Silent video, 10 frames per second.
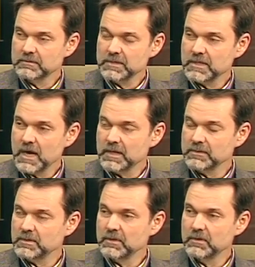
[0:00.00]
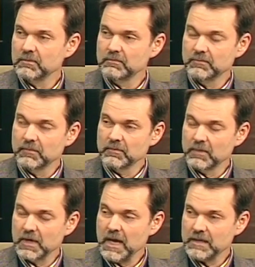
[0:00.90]
designed to
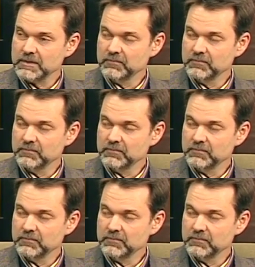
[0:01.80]
relax